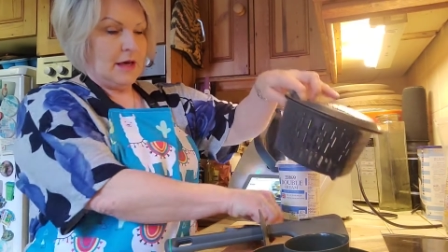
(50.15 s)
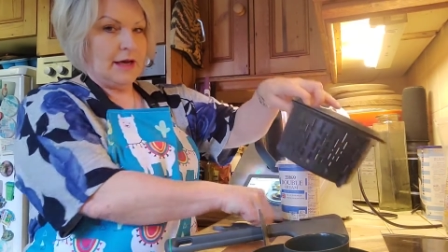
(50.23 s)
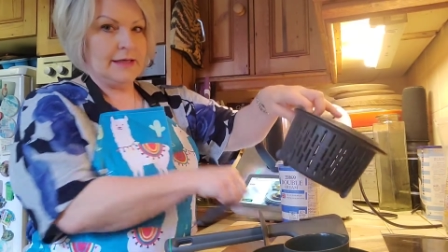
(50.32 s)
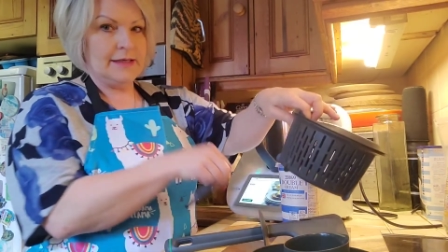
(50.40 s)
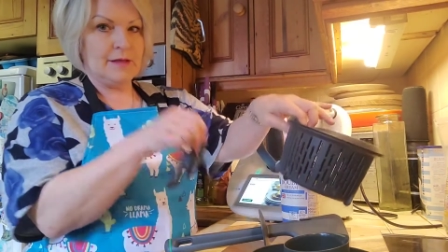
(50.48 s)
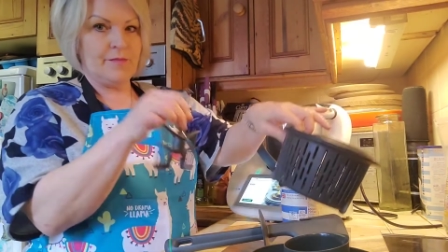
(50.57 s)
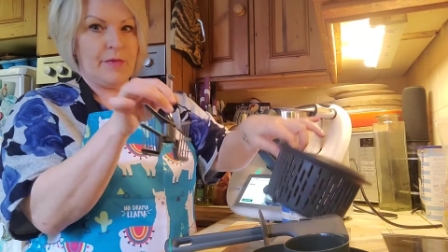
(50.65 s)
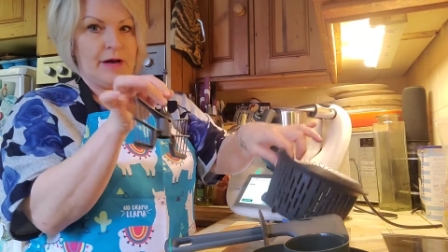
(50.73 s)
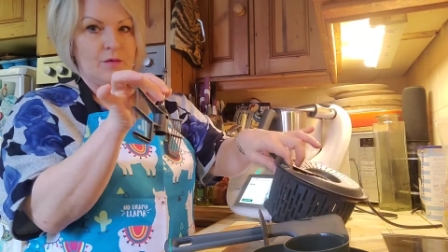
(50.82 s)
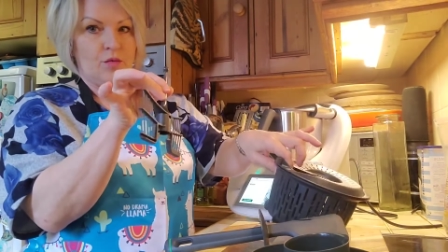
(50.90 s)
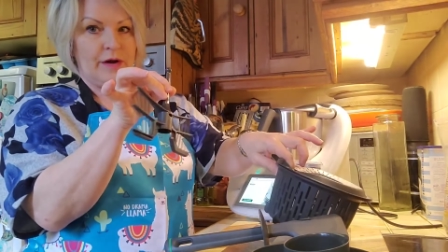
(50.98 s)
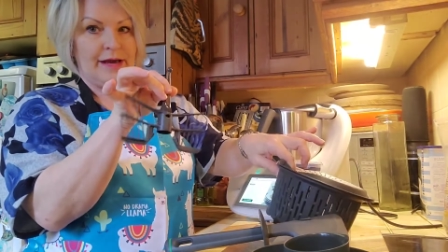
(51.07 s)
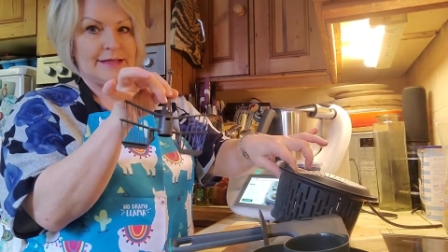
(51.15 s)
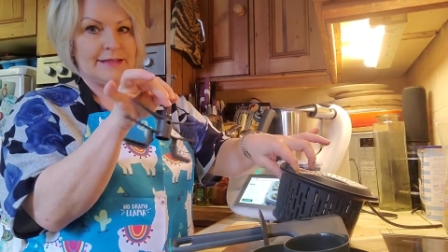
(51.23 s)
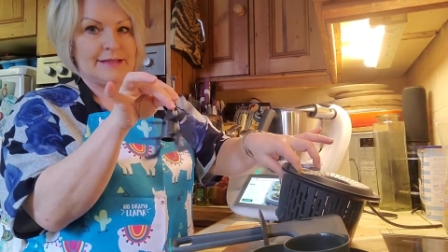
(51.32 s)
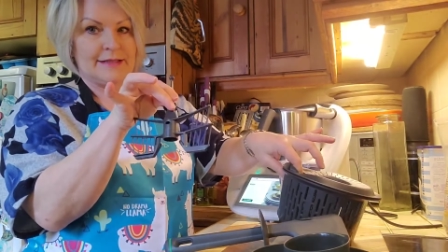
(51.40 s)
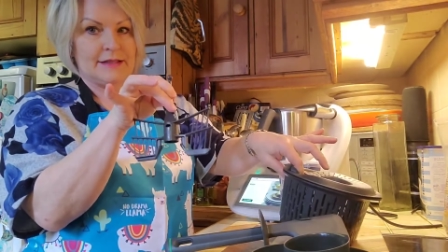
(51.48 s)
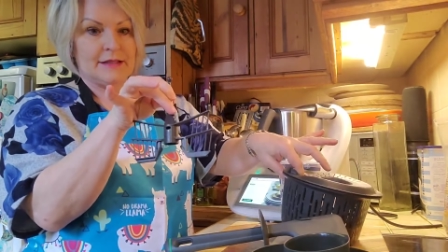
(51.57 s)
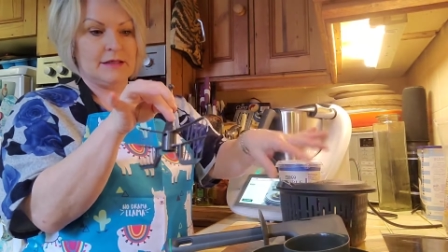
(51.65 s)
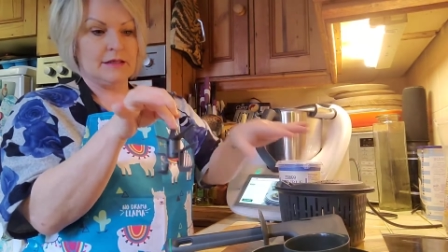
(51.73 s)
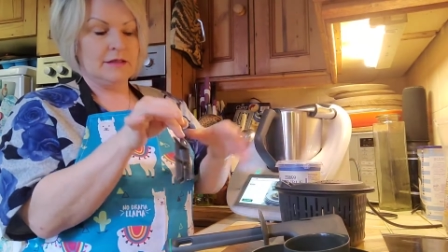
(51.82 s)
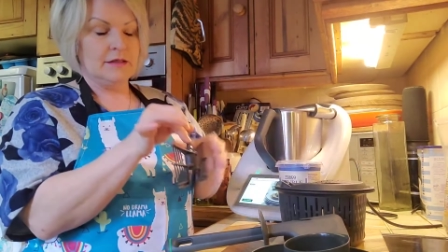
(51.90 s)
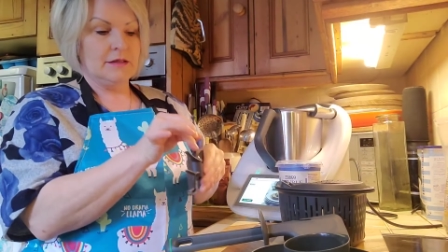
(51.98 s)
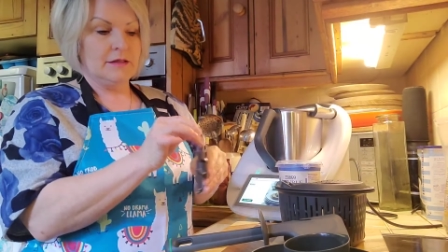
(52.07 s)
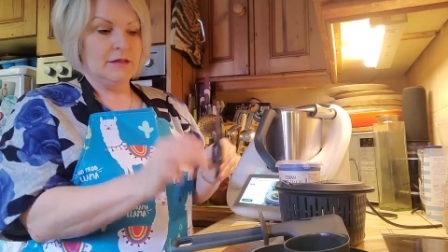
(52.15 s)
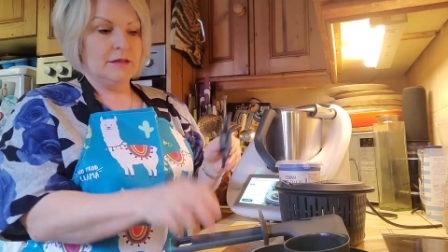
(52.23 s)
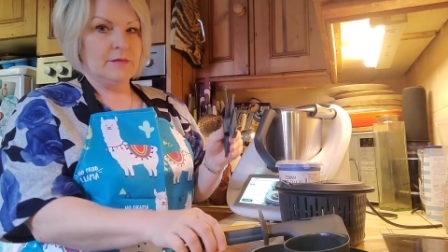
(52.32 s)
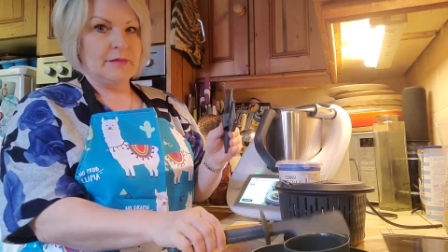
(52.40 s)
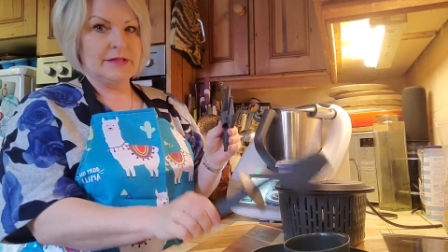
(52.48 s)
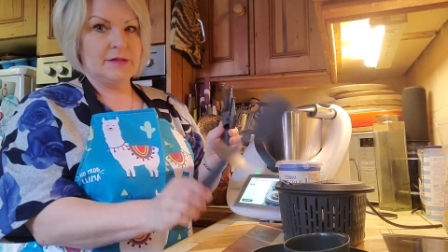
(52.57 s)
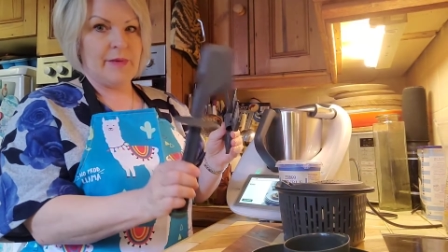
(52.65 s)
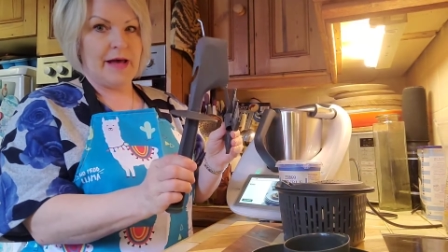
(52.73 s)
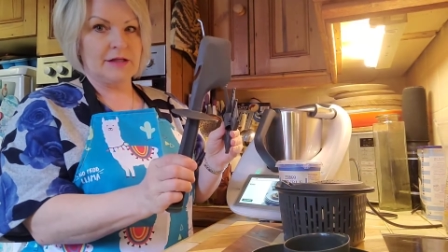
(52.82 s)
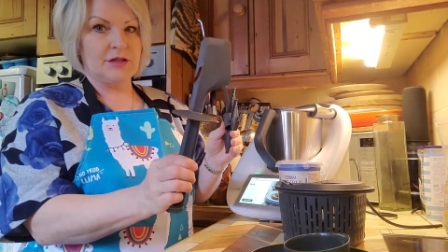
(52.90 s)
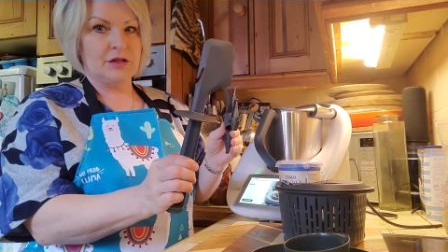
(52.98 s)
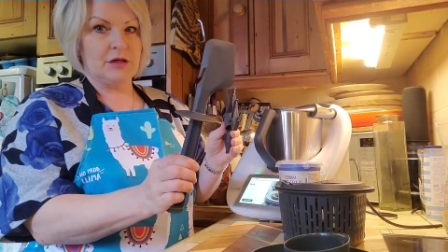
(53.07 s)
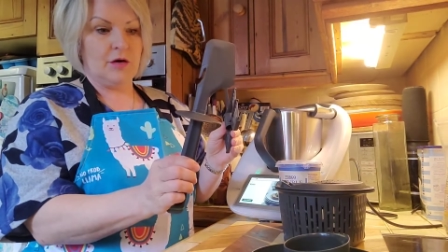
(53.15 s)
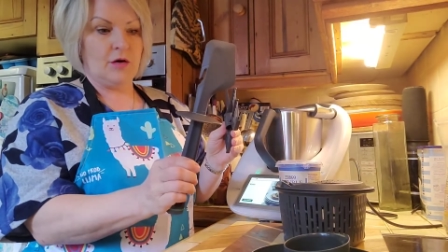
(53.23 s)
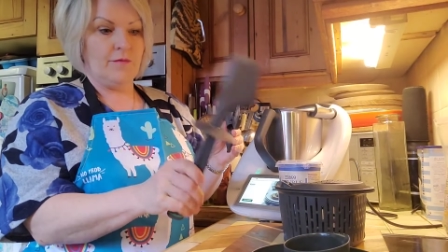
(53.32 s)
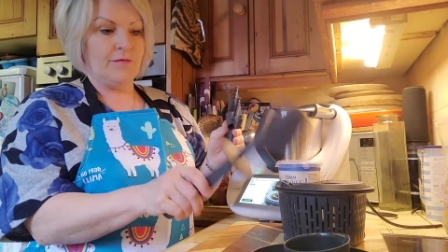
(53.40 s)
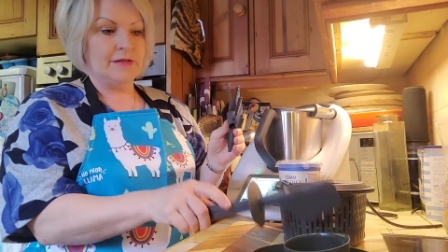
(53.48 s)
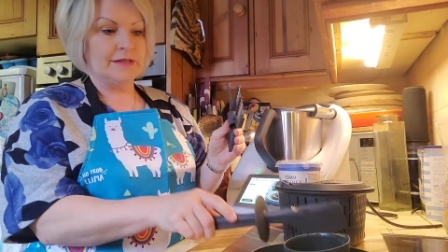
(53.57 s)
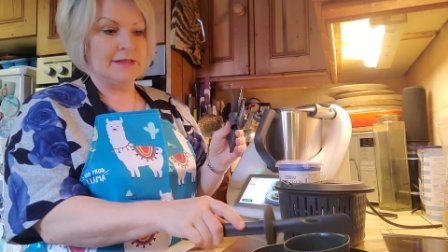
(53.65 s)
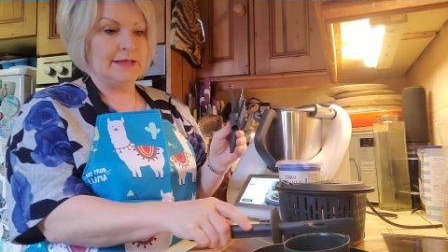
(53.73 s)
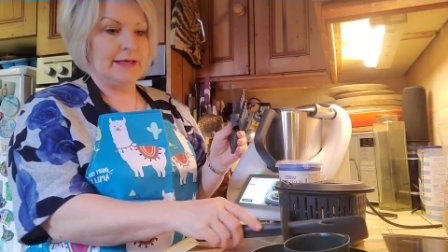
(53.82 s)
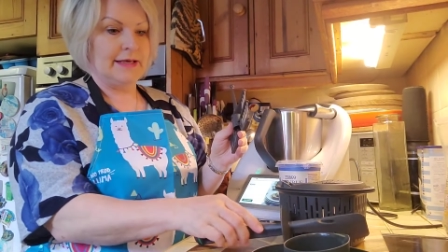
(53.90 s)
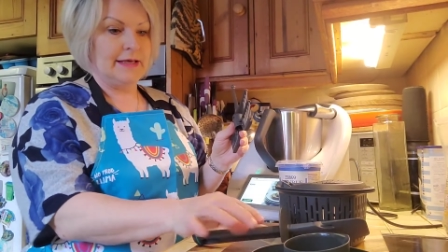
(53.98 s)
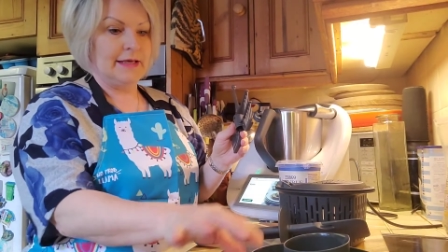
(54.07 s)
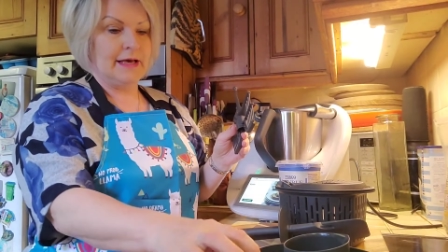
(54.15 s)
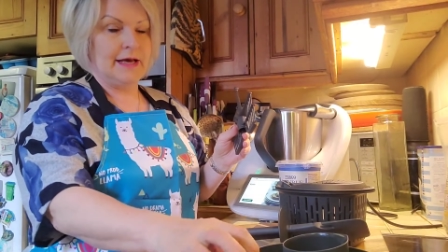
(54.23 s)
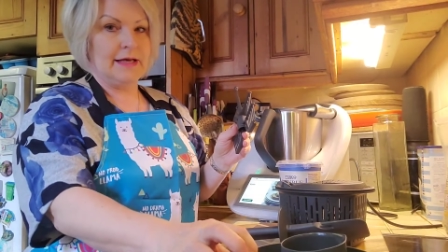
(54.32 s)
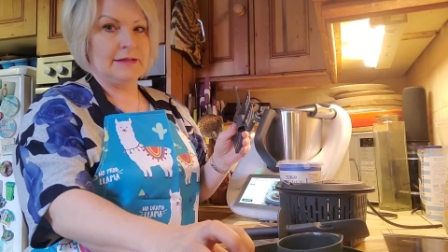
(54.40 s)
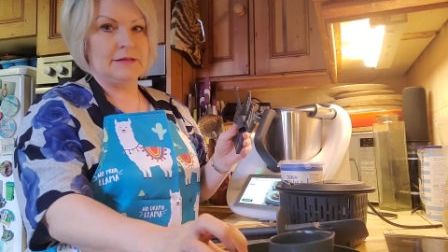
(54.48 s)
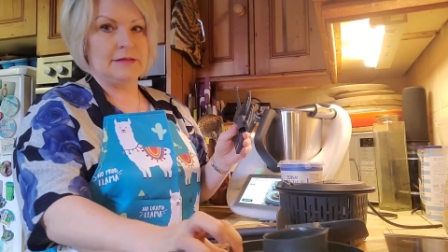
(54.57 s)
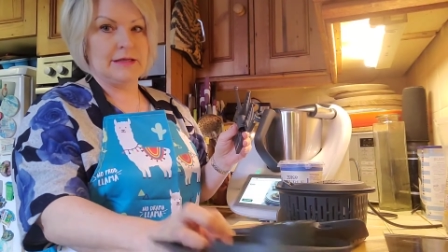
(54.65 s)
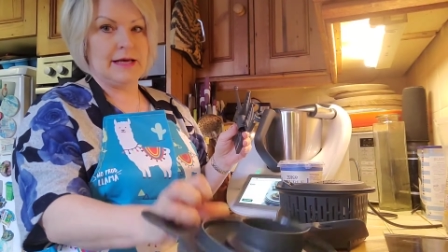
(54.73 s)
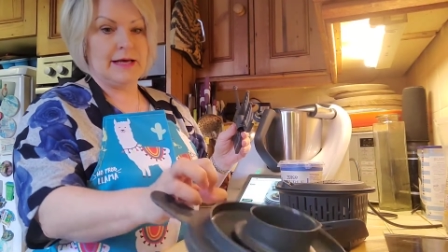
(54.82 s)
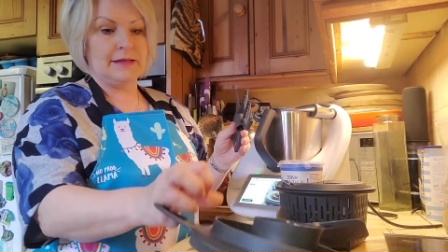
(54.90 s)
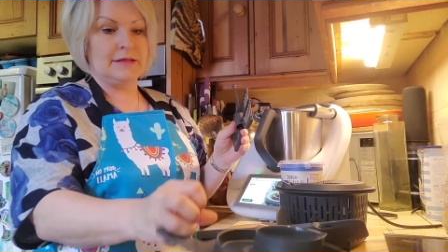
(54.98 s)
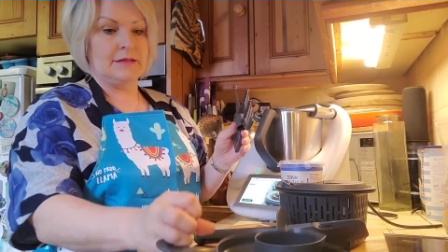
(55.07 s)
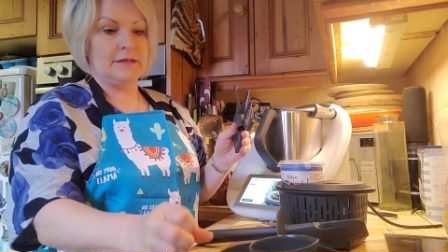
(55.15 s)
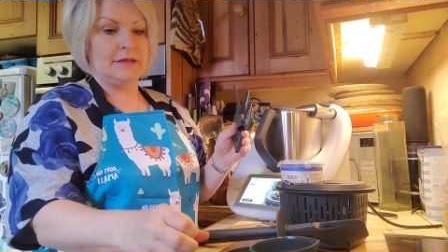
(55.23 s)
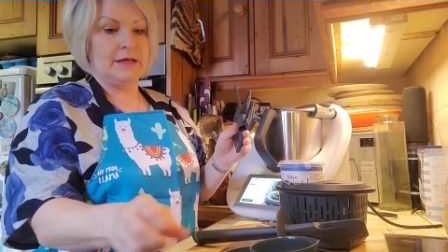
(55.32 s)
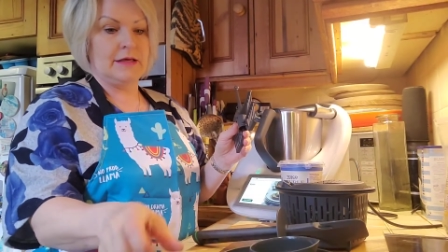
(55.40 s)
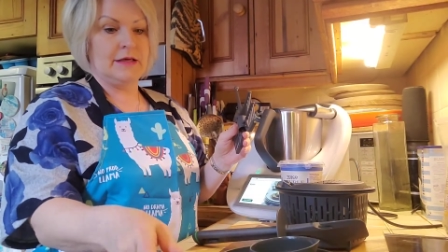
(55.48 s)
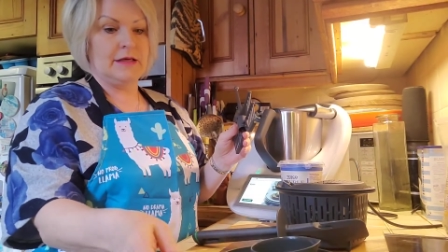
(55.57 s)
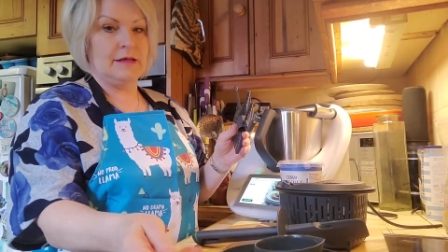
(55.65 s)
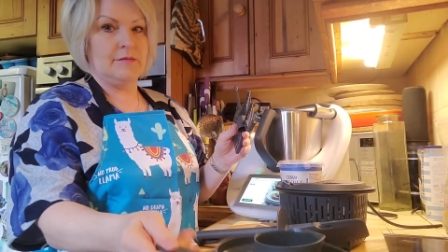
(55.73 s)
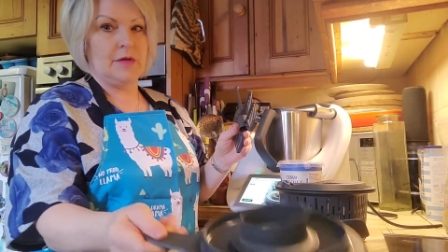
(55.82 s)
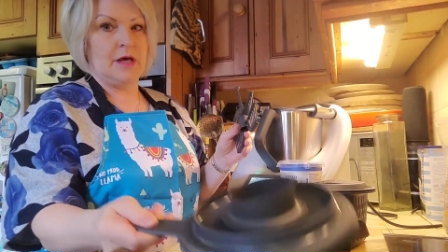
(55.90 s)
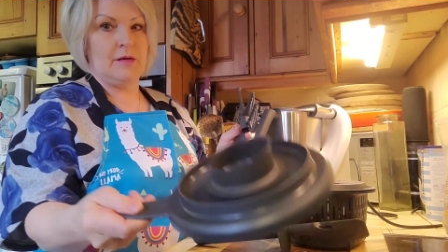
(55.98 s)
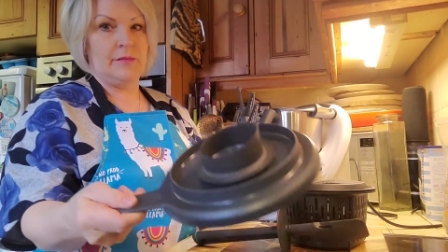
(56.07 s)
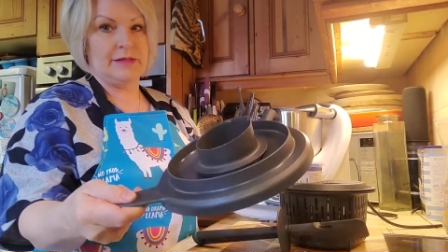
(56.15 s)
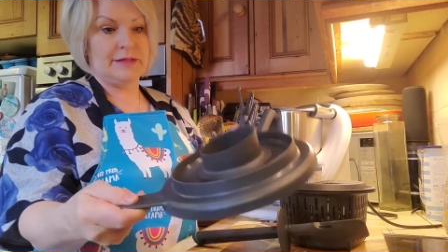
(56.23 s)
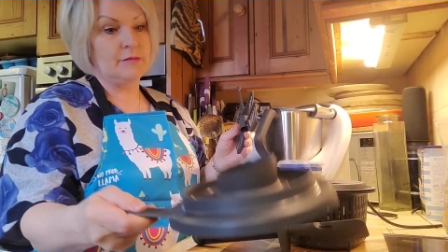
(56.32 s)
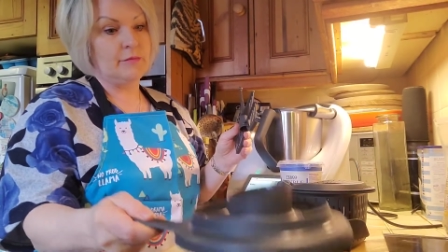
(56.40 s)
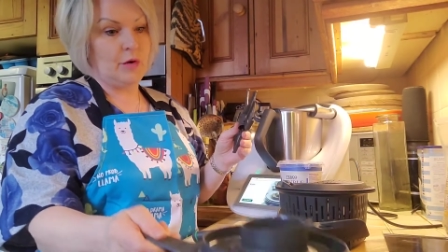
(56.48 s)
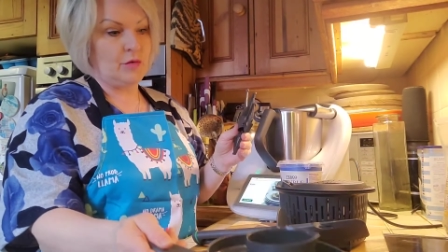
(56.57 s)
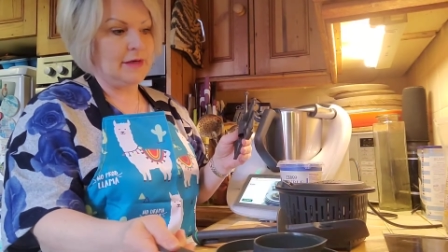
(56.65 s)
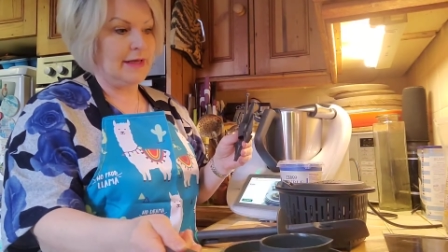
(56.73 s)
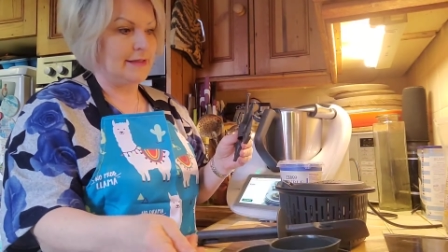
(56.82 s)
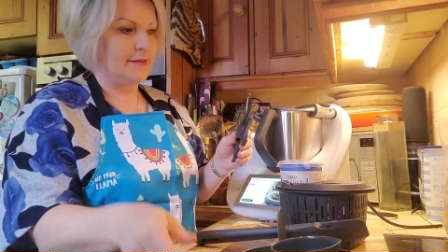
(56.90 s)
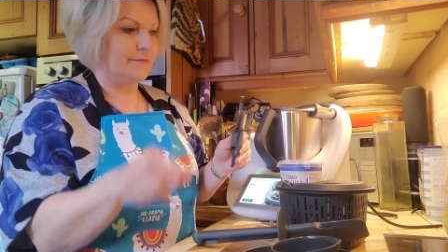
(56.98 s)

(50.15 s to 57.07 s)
I need my whisk, my spatula, obviously, and the mixing bowl lid.